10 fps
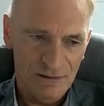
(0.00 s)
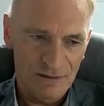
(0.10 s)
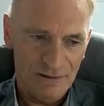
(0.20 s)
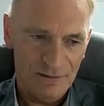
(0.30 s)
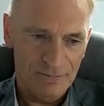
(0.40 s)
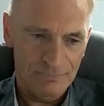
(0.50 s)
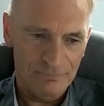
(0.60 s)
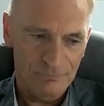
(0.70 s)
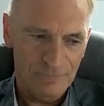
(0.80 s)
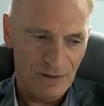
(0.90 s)

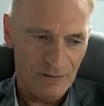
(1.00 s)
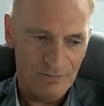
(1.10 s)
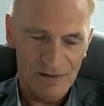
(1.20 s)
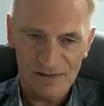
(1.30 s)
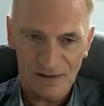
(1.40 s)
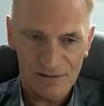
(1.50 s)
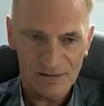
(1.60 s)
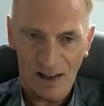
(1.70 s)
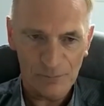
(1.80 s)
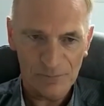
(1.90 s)
and these things
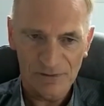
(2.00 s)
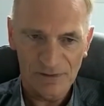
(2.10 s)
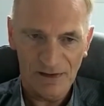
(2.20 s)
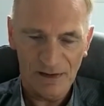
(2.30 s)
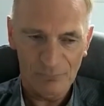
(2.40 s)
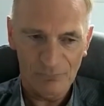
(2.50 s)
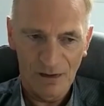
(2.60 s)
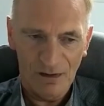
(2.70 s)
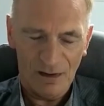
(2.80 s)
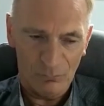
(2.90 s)
happen in the game.
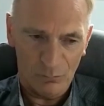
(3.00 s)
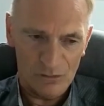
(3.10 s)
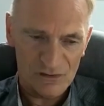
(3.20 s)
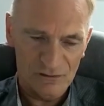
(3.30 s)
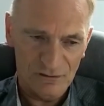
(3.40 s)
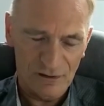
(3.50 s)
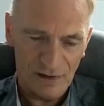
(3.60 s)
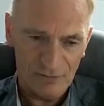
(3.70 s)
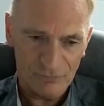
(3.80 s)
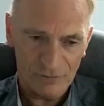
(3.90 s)
It wasn't
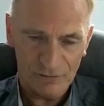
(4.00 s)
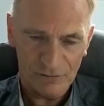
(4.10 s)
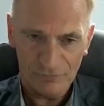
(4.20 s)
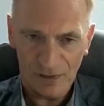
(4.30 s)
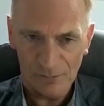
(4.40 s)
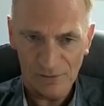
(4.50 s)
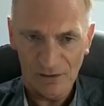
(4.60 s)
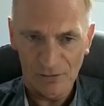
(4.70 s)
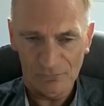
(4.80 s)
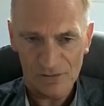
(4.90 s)
great for
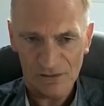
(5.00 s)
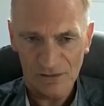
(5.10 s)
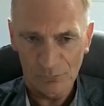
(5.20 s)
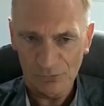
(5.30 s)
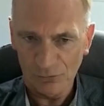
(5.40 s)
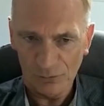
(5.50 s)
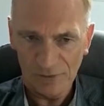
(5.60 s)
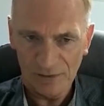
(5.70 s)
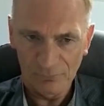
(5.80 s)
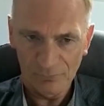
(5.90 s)
Aberdeen, obviously, where
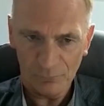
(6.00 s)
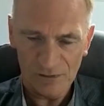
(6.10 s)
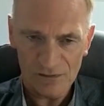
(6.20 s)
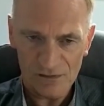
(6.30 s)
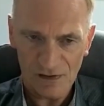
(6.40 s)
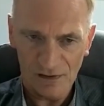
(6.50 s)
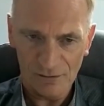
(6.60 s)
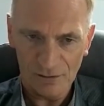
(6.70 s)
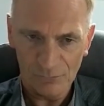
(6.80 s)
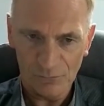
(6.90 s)
Robbie Winters
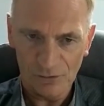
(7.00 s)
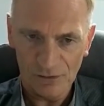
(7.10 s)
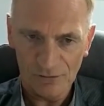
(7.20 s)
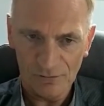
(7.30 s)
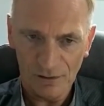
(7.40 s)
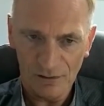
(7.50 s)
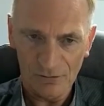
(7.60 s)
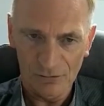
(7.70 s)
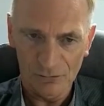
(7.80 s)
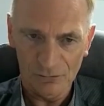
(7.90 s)
ended up going in
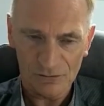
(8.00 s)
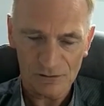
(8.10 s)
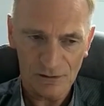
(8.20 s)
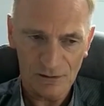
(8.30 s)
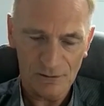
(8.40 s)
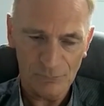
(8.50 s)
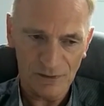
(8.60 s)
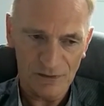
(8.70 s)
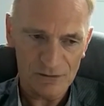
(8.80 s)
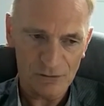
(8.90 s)
goals and
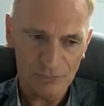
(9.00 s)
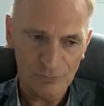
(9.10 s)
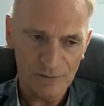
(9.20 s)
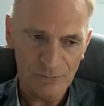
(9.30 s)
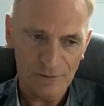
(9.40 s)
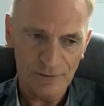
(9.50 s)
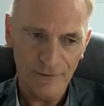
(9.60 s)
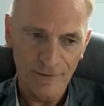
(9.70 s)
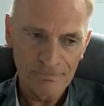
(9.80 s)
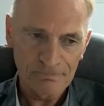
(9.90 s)
place over me. But